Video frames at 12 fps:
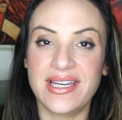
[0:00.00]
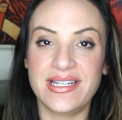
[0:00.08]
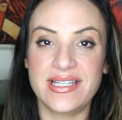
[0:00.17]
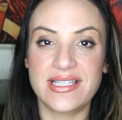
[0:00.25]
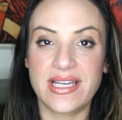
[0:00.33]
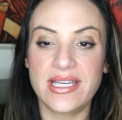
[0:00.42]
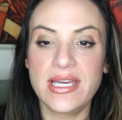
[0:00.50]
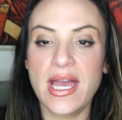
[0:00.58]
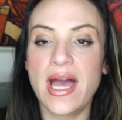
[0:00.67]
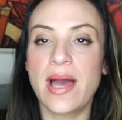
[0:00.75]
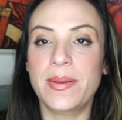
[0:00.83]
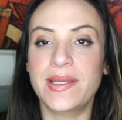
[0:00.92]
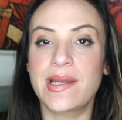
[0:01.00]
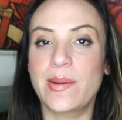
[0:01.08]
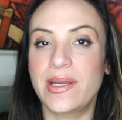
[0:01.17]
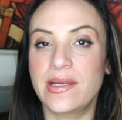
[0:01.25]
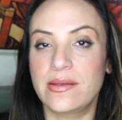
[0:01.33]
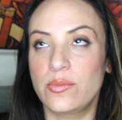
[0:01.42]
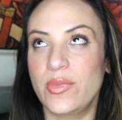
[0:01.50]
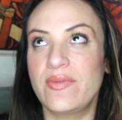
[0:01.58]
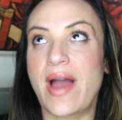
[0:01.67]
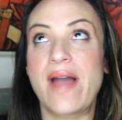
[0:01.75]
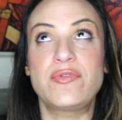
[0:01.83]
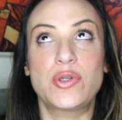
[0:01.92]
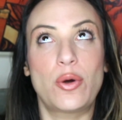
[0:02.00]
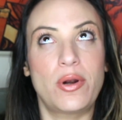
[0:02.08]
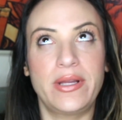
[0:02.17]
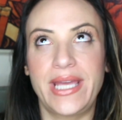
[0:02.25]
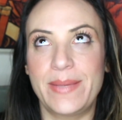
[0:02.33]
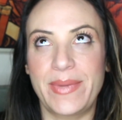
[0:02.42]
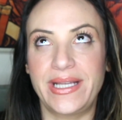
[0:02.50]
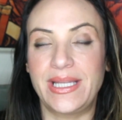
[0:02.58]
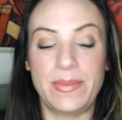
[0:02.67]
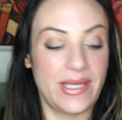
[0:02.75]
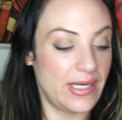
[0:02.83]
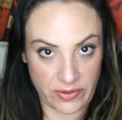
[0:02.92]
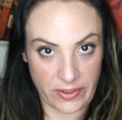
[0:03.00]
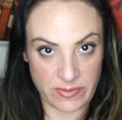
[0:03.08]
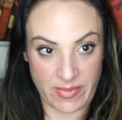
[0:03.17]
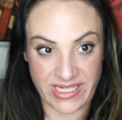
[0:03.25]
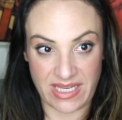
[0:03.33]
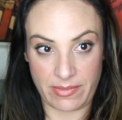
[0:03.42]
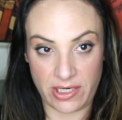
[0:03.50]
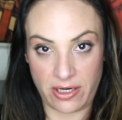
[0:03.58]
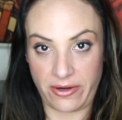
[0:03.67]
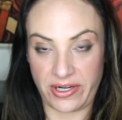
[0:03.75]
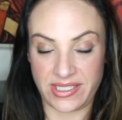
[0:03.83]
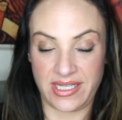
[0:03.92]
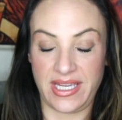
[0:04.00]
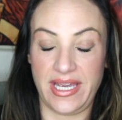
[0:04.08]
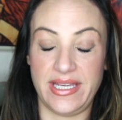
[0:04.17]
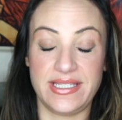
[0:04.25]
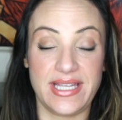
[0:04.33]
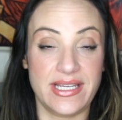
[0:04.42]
And he's like, yeah, I mean, I've totally hit my limit. So here's my debit card just in case.